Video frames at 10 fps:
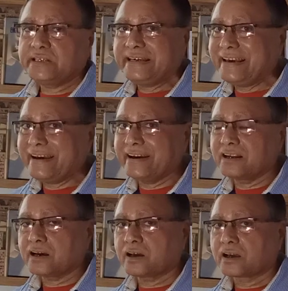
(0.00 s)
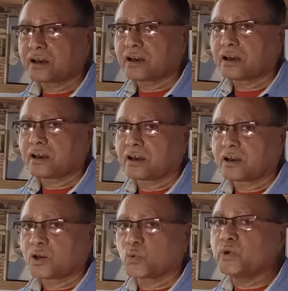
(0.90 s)
Here
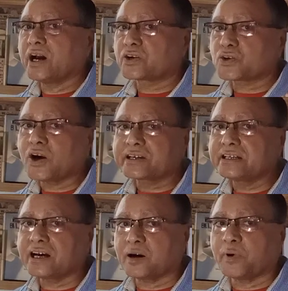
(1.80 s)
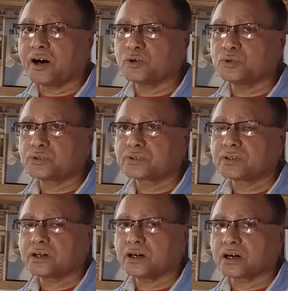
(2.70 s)
we are talking about
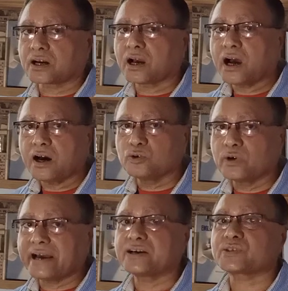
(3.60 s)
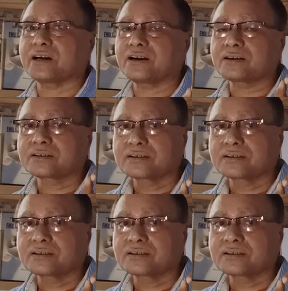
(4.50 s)
a cow as a